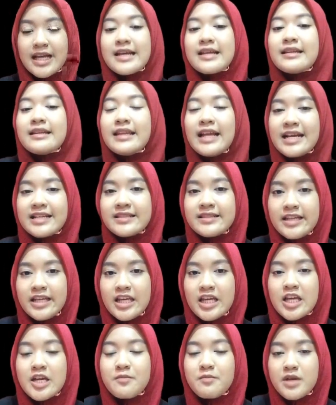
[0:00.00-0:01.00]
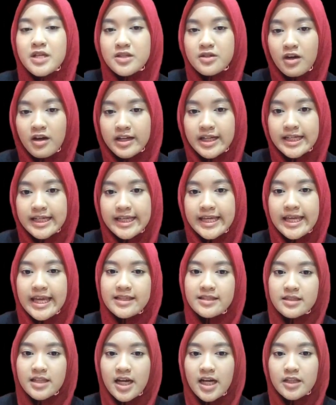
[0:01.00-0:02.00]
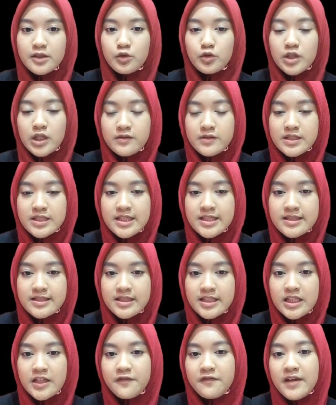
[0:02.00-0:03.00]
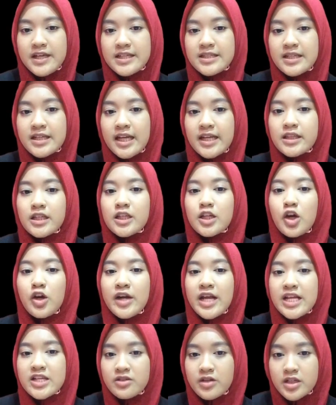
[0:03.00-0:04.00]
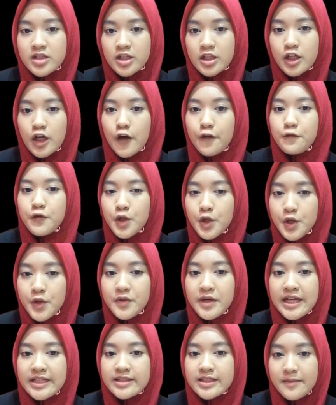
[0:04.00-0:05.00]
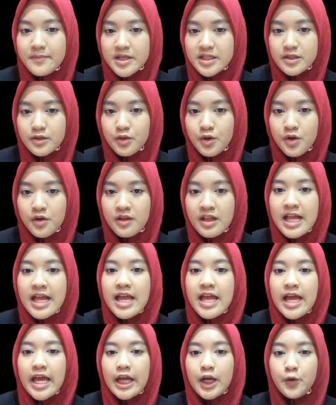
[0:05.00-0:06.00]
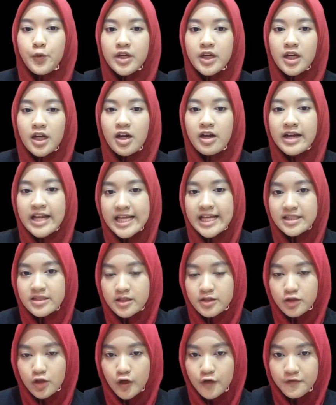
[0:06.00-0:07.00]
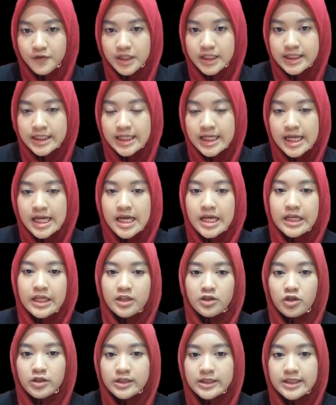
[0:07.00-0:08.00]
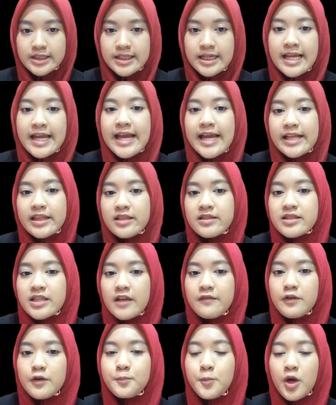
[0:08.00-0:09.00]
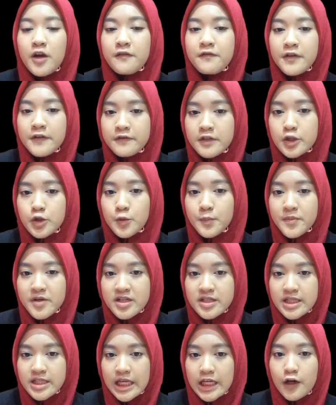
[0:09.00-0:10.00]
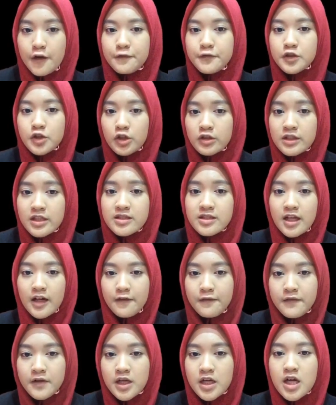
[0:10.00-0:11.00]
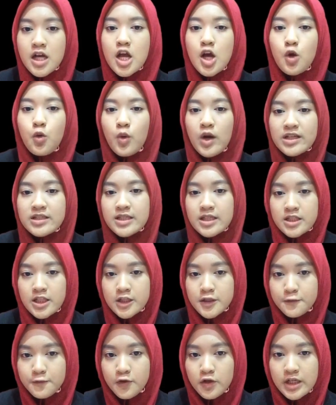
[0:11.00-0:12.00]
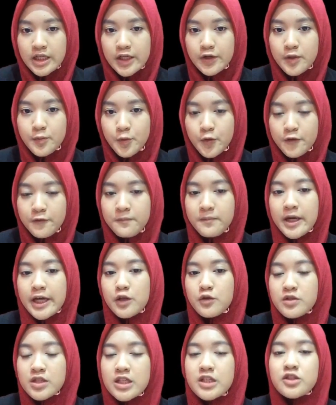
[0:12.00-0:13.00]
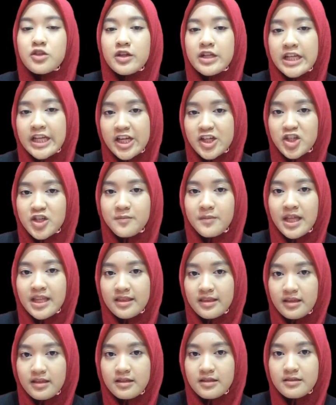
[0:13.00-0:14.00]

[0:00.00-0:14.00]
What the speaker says: Lastly, Mesrogali et al. 2016 investigated on extraction of low-rank tabasco and quinolone as the solvent. In total, 87.52% of total sulfur was successfully removed by using sonication method.